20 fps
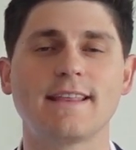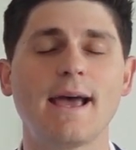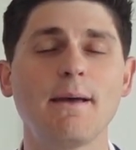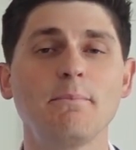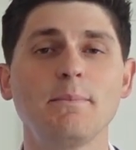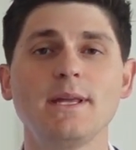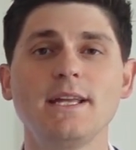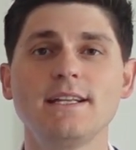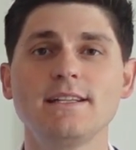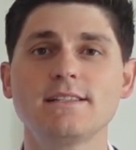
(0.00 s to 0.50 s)

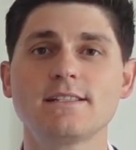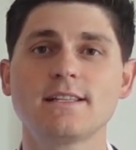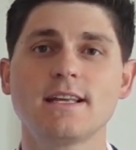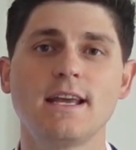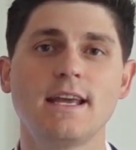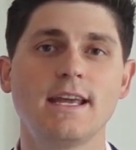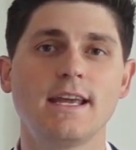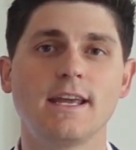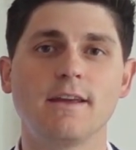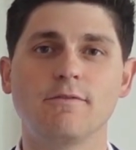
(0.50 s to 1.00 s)
That
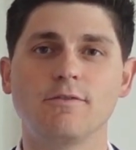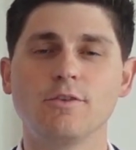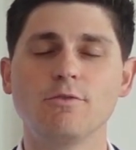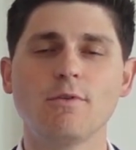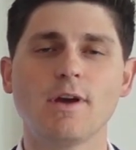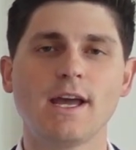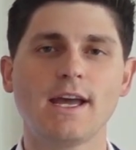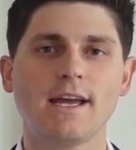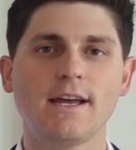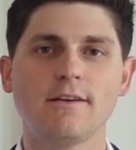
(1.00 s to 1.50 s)
means if
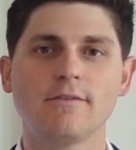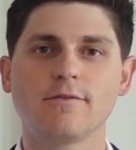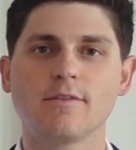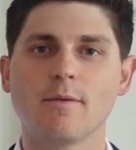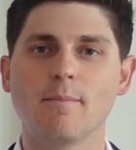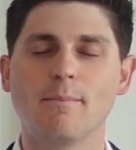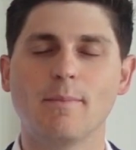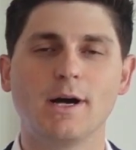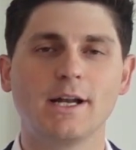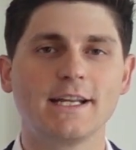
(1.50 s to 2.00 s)
you
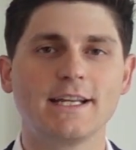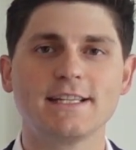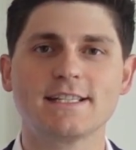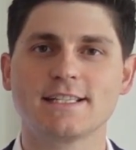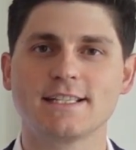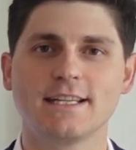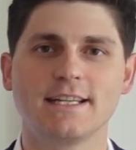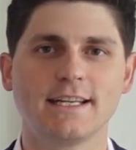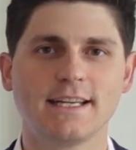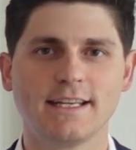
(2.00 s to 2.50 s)
have money
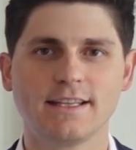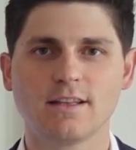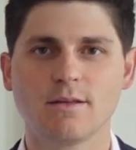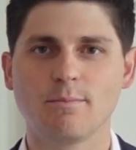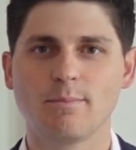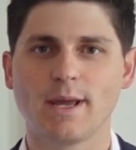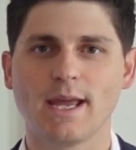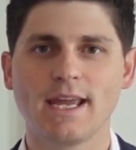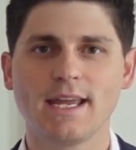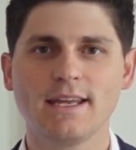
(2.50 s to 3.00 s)
sitting in
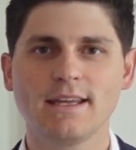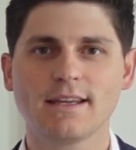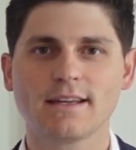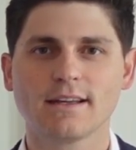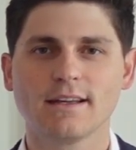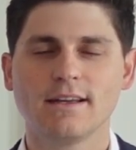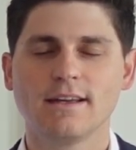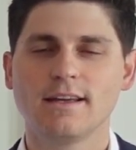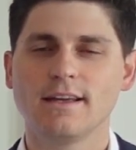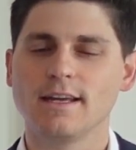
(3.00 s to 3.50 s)
the
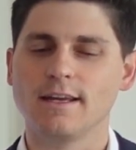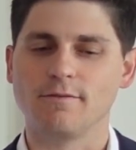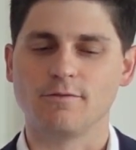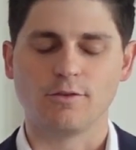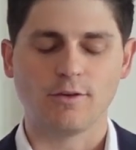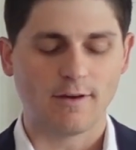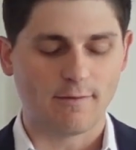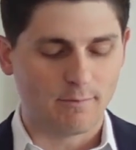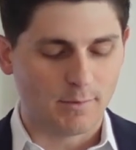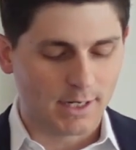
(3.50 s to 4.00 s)
bank, if
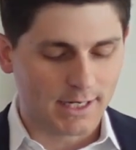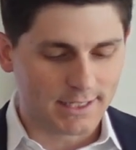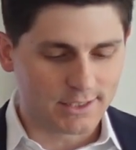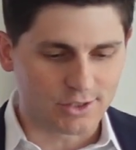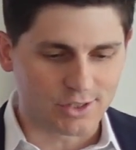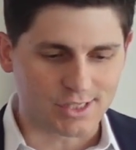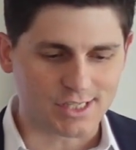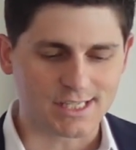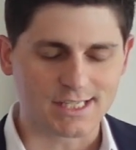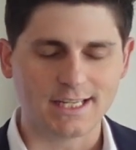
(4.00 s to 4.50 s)
you have money
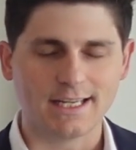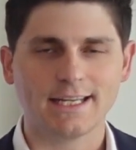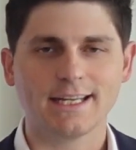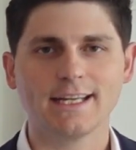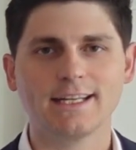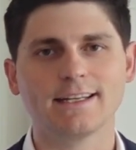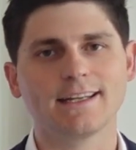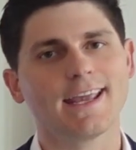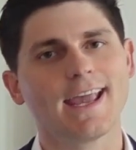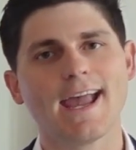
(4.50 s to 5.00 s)
just
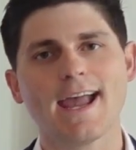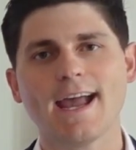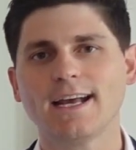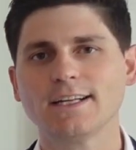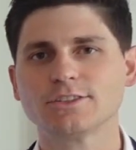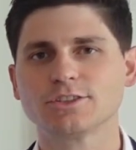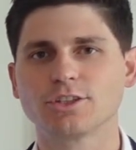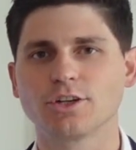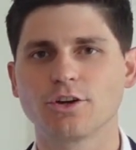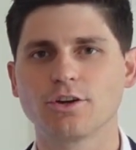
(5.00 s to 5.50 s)
sitting in
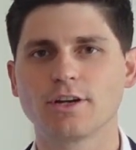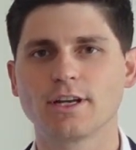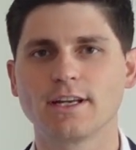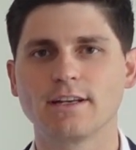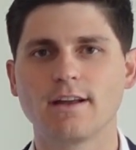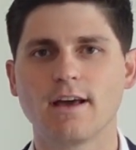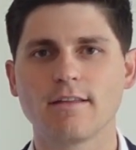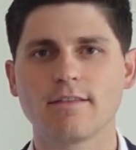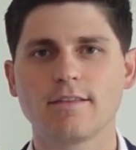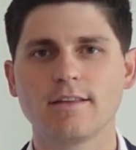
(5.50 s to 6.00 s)
cash,
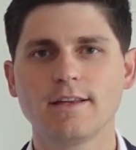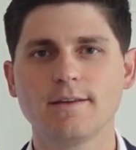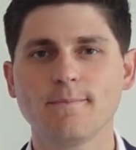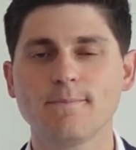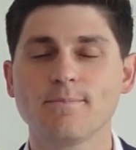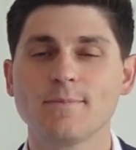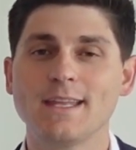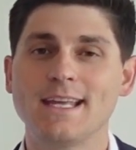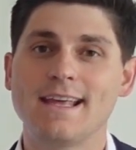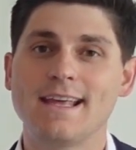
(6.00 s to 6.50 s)
earning nothing,
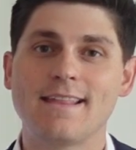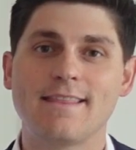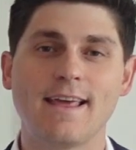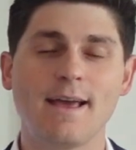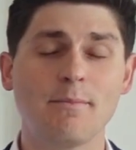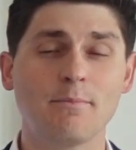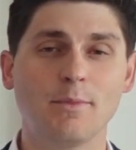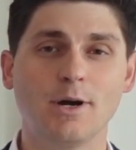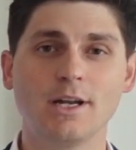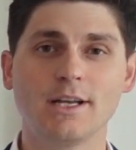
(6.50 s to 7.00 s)

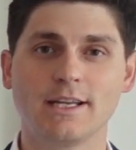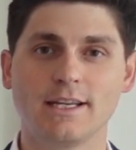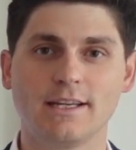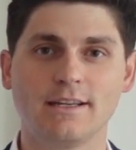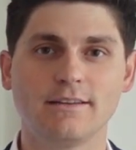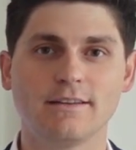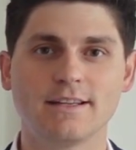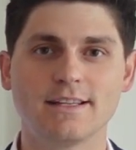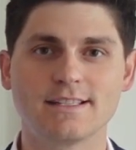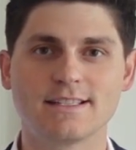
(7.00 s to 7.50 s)
that
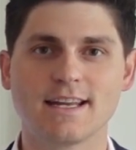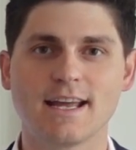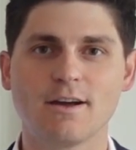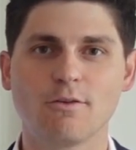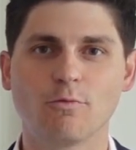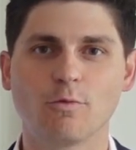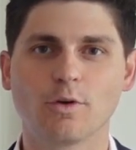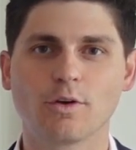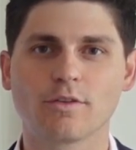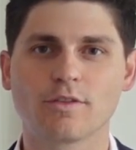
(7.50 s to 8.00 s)
money is
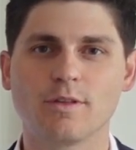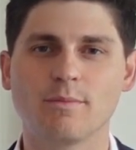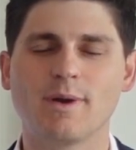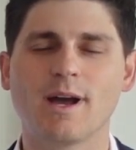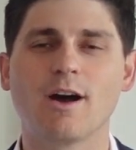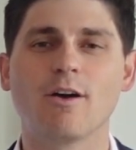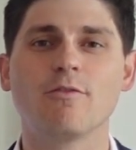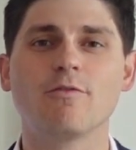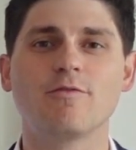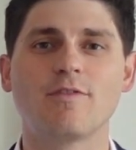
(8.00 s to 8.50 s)
now worth
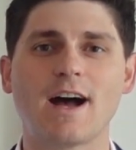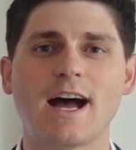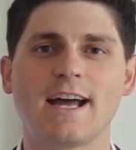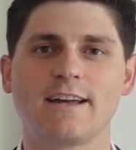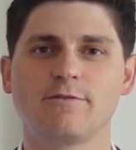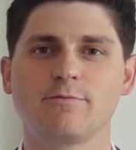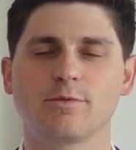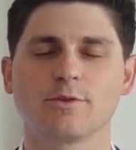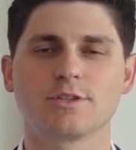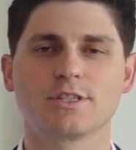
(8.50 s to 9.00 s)
about
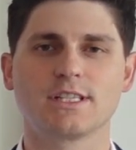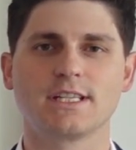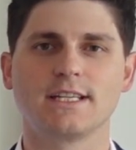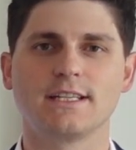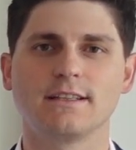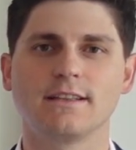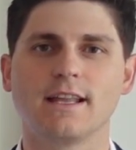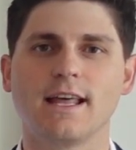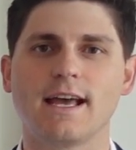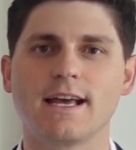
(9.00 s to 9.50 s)

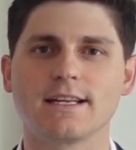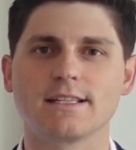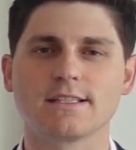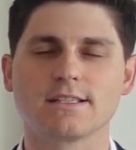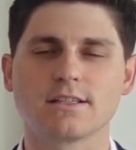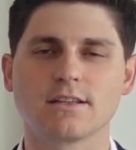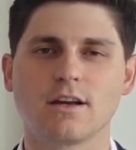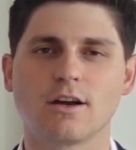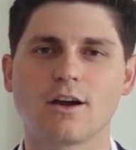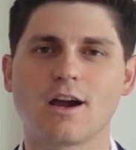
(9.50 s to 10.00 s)
5%
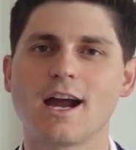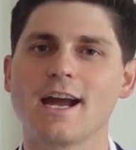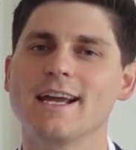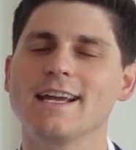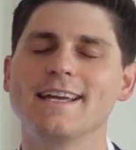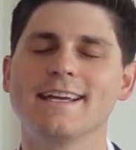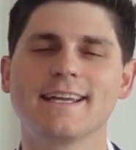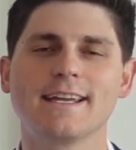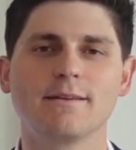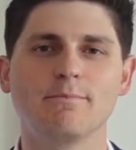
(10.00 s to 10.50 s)
less, all
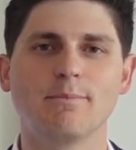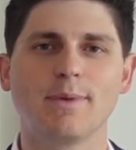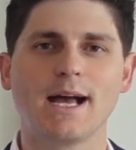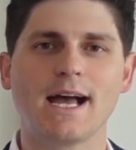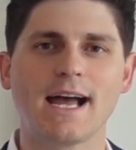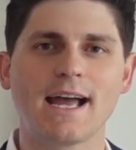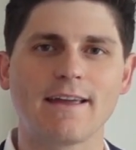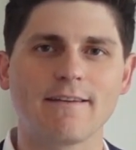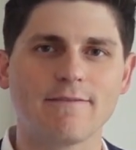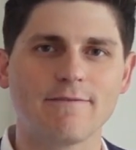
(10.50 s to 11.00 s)
right? It can
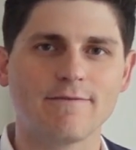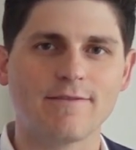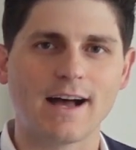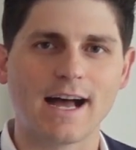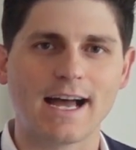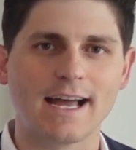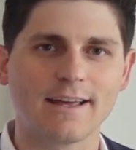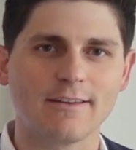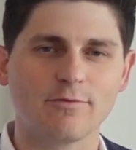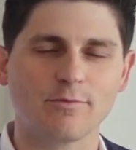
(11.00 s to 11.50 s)
buy
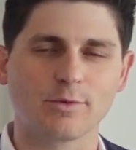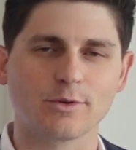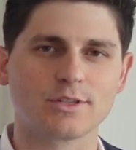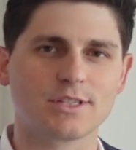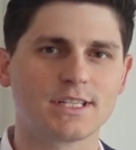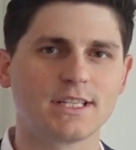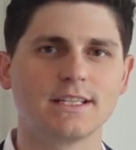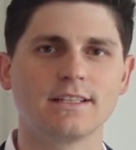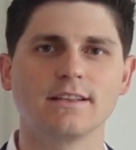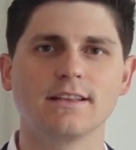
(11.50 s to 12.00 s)

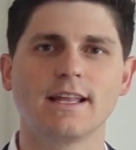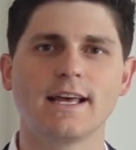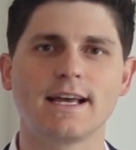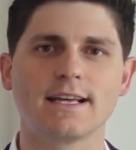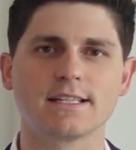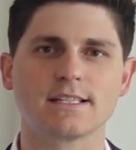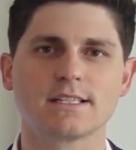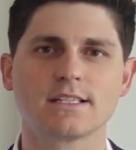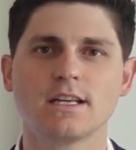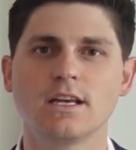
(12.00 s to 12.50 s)
5%
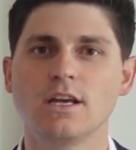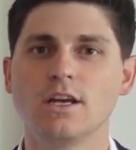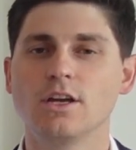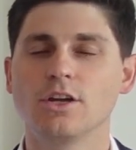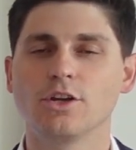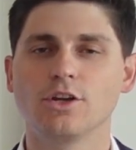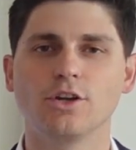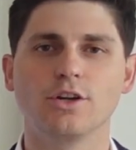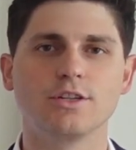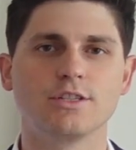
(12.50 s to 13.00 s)
less
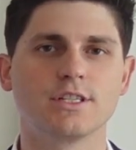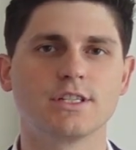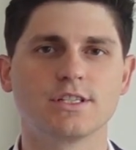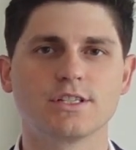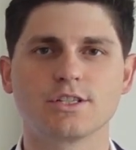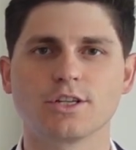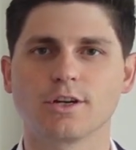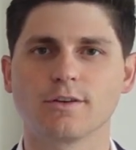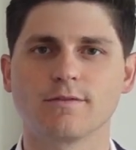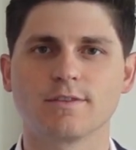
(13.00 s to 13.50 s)
goods
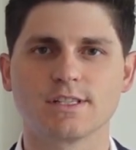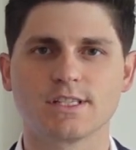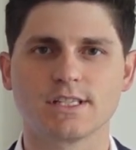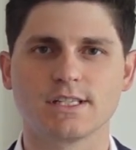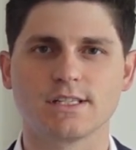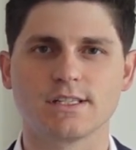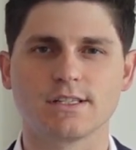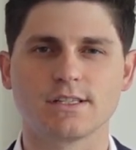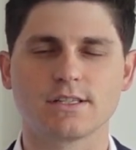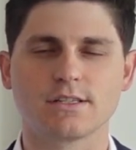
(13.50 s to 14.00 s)
and
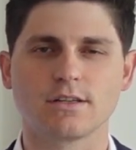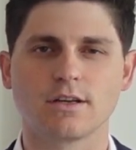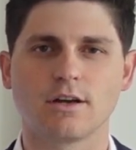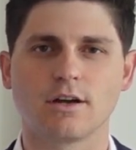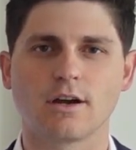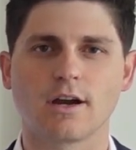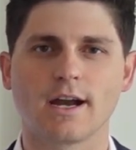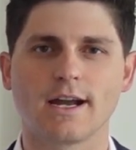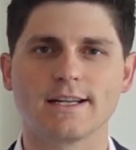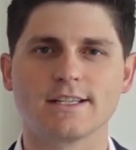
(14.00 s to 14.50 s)
services,
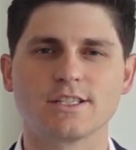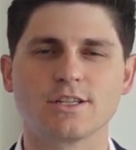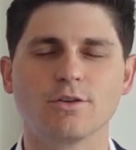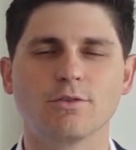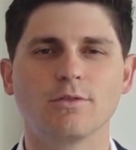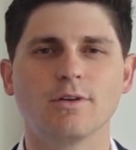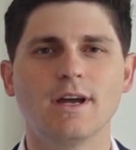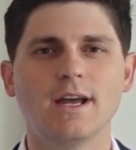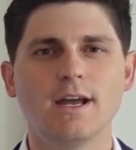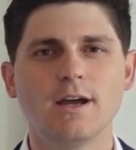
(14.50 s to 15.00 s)
all right?
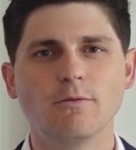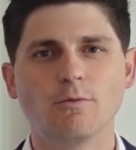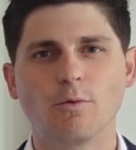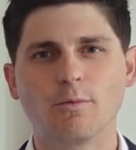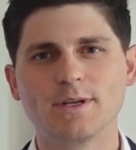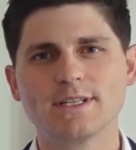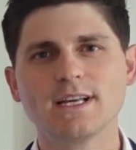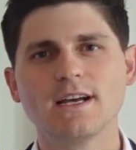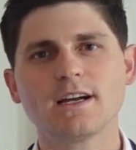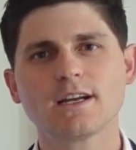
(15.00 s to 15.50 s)
So
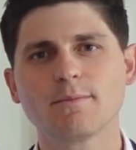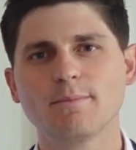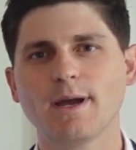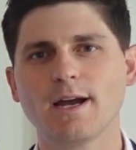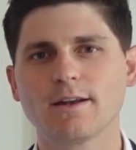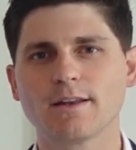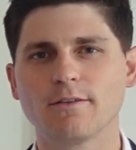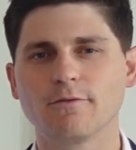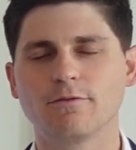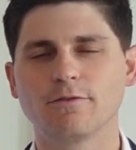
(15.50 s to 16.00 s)
when we talk
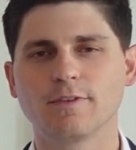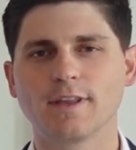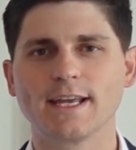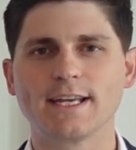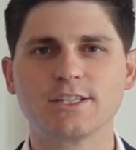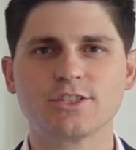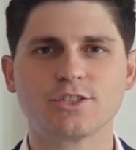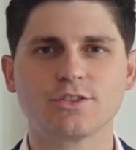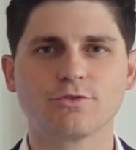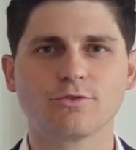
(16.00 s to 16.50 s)
about
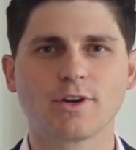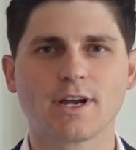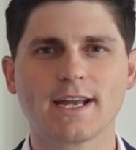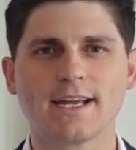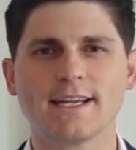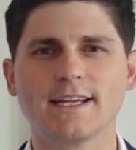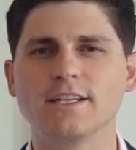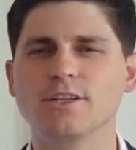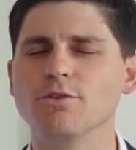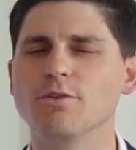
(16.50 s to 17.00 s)
inflation
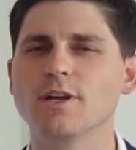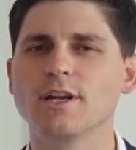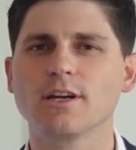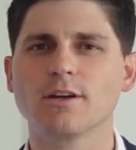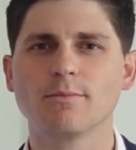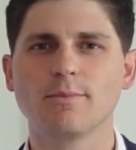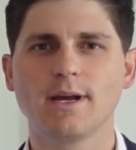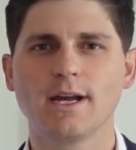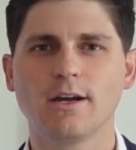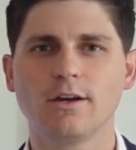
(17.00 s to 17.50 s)
rate and you
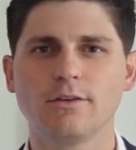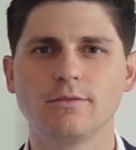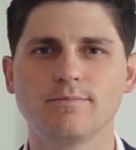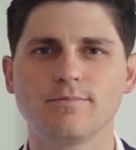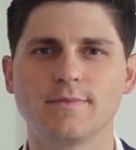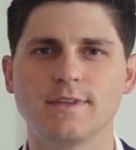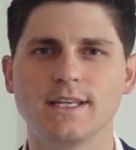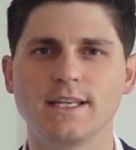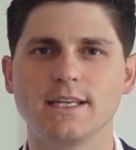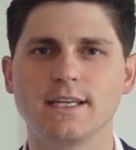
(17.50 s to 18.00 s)
hear
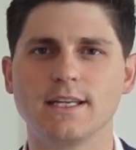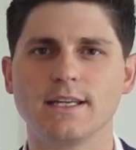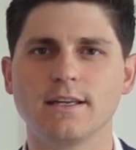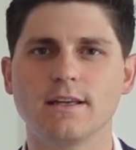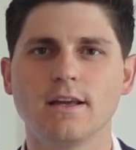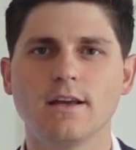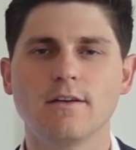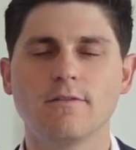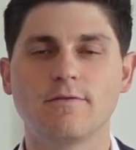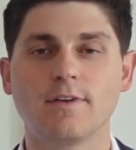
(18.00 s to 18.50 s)
about
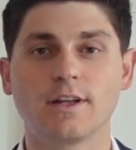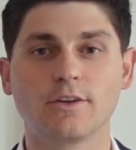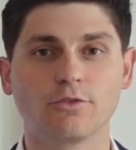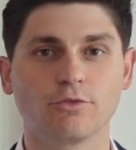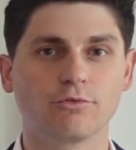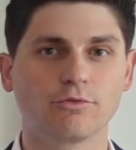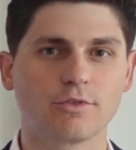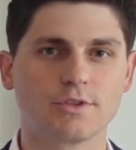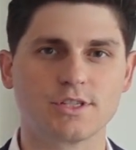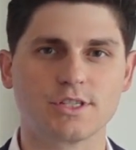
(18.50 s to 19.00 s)
the
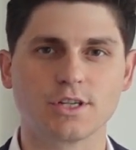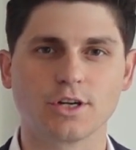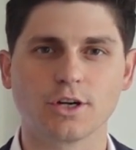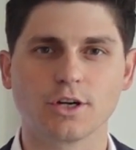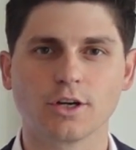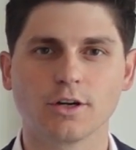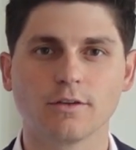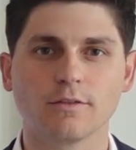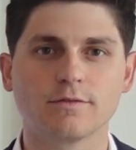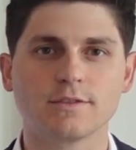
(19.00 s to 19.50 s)
Federal
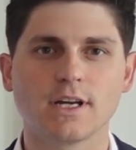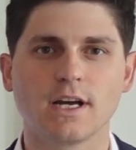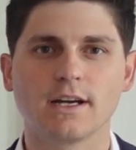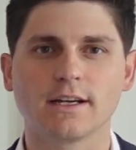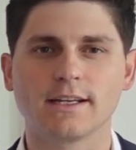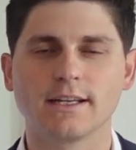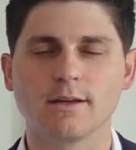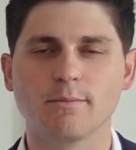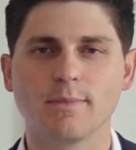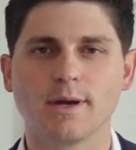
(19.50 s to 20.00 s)
Reserve
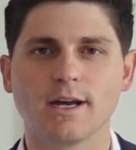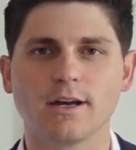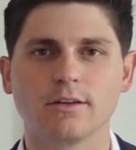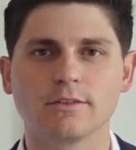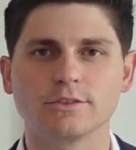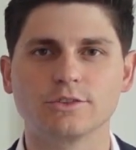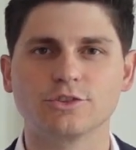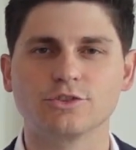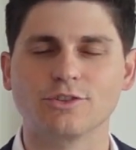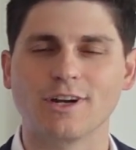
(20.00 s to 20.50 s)
talking
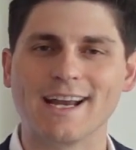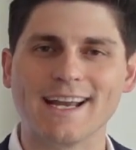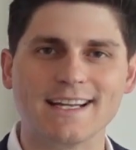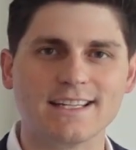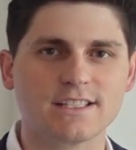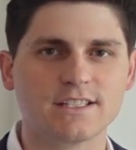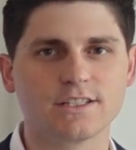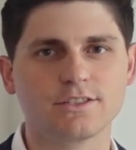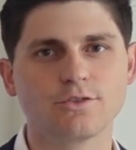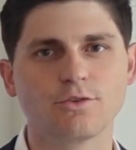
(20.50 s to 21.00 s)
about
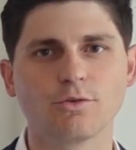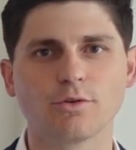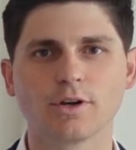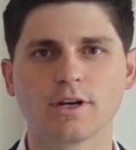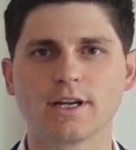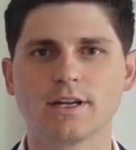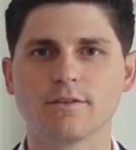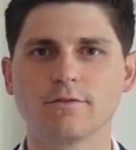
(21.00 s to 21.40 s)
transitory